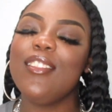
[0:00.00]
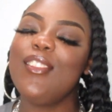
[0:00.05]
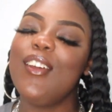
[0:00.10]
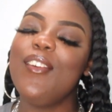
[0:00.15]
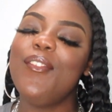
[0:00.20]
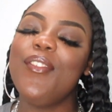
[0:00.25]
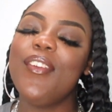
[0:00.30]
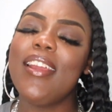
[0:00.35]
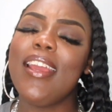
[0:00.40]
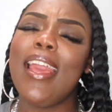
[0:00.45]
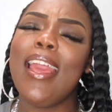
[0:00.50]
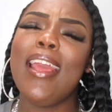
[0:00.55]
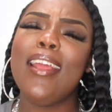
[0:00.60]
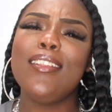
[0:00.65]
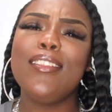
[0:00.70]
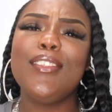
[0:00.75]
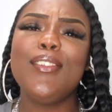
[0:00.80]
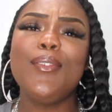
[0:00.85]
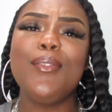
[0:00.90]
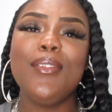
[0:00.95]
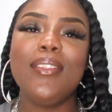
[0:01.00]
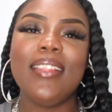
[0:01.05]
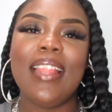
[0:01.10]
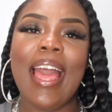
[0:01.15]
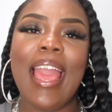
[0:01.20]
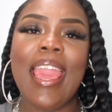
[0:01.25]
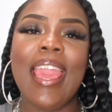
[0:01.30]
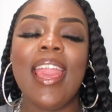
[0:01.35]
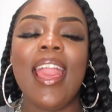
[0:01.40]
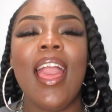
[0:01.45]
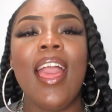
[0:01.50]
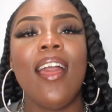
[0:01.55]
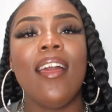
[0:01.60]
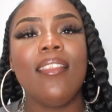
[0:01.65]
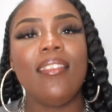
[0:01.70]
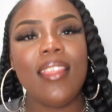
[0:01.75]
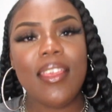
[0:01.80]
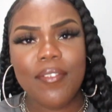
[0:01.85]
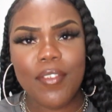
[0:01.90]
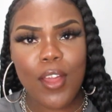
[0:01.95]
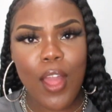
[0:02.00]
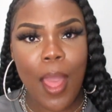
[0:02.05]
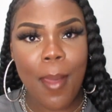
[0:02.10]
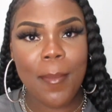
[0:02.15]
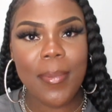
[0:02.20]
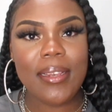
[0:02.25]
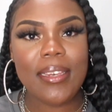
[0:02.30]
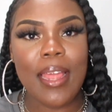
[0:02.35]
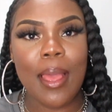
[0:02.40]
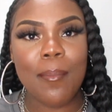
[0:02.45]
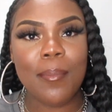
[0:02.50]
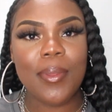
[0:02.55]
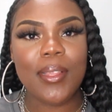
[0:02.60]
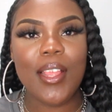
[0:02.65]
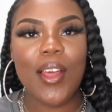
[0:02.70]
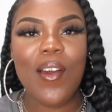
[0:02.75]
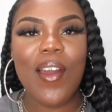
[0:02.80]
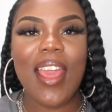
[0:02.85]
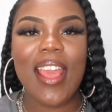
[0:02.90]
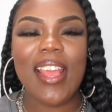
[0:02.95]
Don't forget to leave a comment down below,